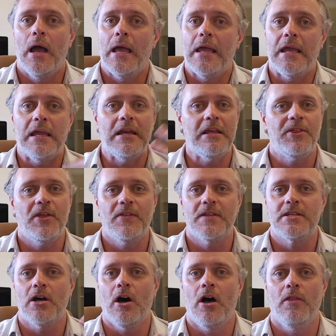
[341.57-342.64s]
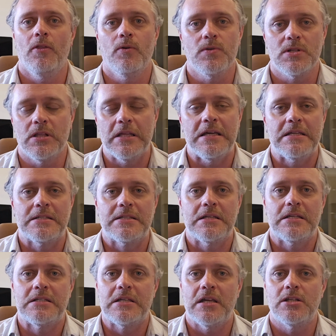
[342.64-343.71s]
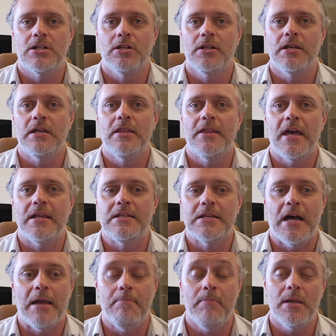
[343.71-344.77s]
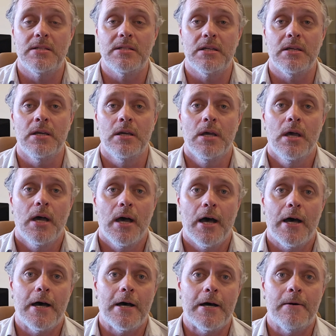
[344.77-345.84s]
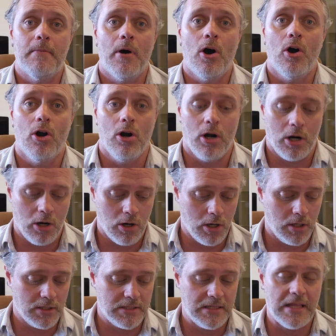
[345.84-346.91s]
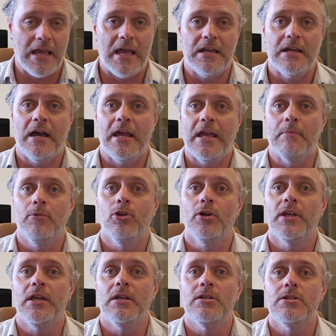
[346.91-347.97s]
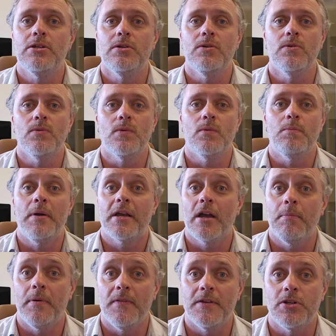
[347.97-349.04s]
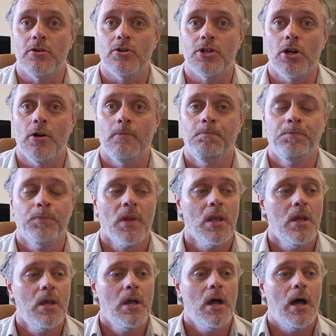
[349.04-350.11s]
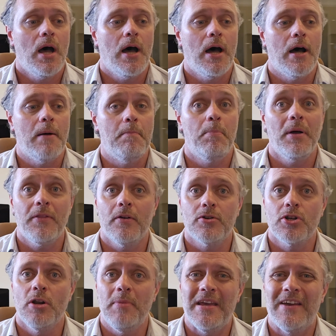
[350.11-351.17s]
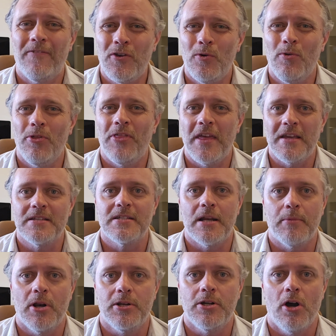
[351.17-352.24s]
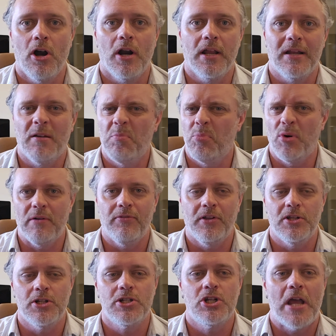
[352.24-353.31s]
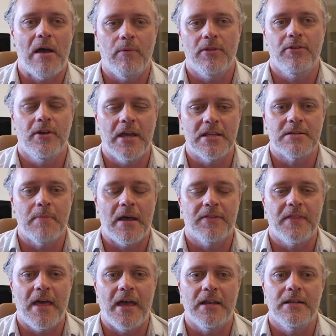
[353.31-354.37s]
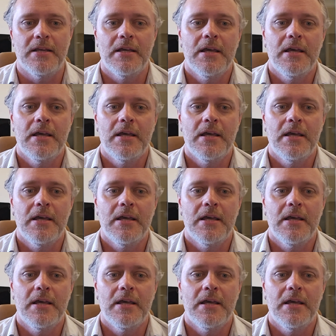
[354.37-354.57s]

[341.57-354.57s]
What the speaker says: Anything that's on those lists, essentially, that I'm missing are cards that I am looking to pick up in this year's show. But there's going to be a few things that I'm going to target. I'll briefly just chat with you guys about that.